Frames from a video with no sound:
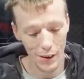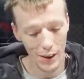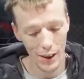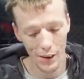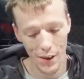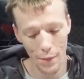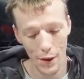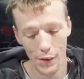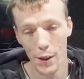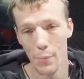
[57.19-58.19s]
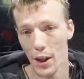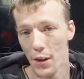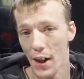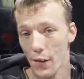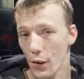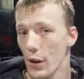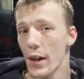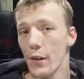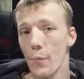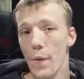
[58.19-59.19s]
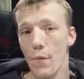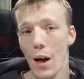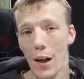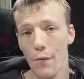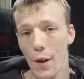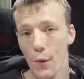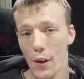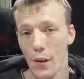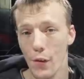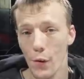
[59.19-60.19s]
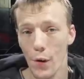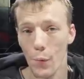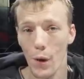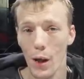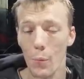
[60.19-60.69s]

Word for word: It's definitely seen better days, and I can hear something rattling around inside as well.